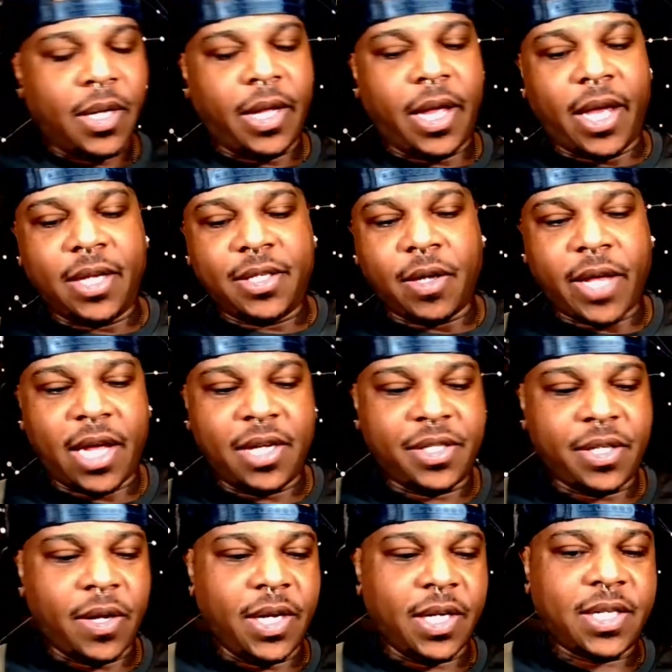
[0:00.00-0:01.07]
Yes, okay,
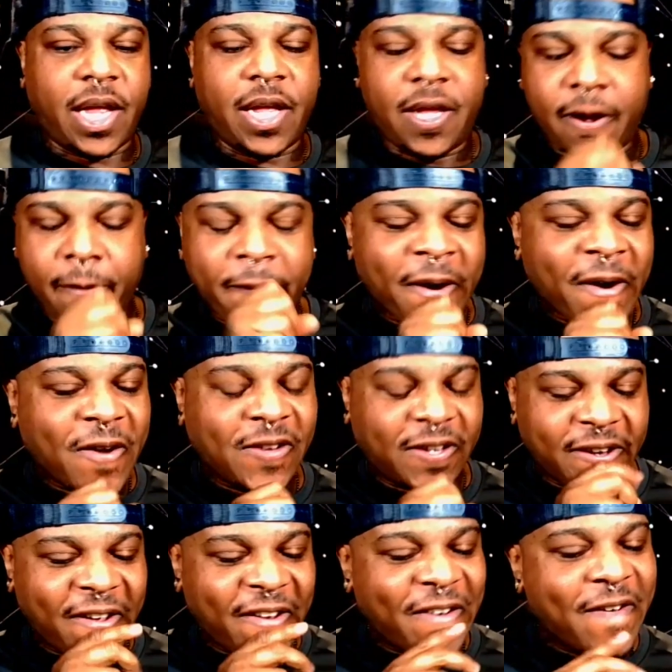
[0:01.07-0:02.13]
so it looks like your
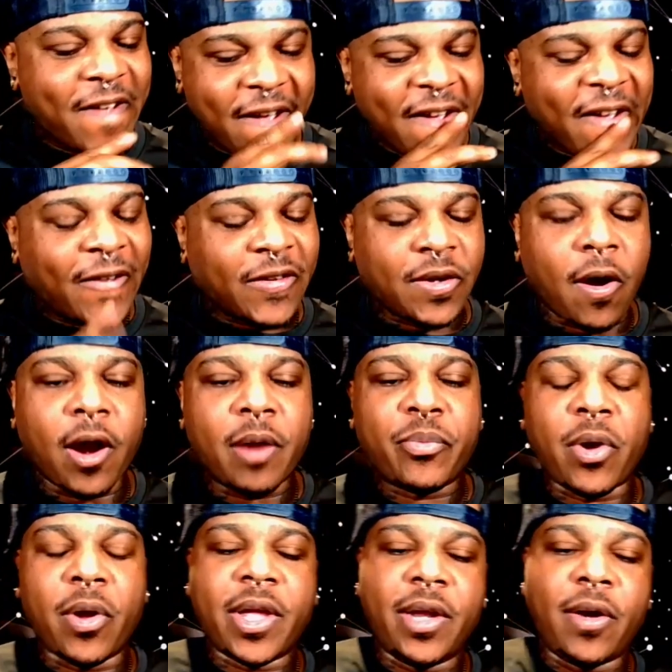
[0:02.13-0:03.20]
person is
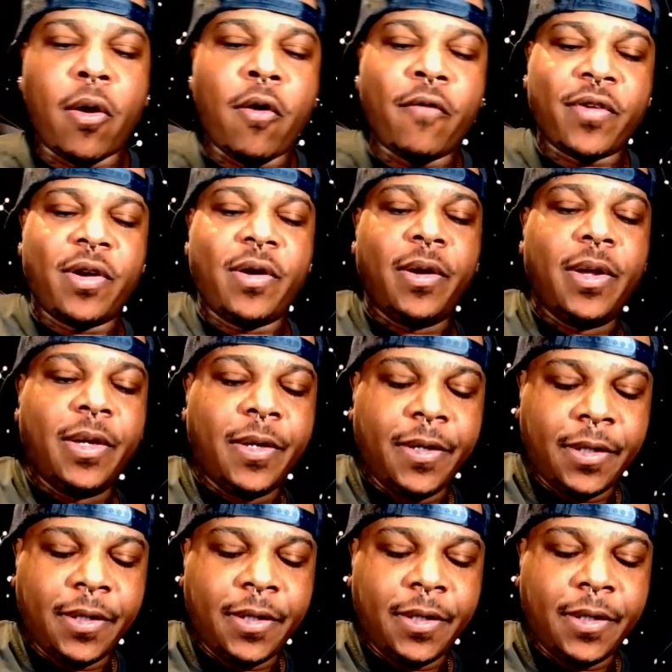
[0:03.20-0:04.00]
heartbroken over.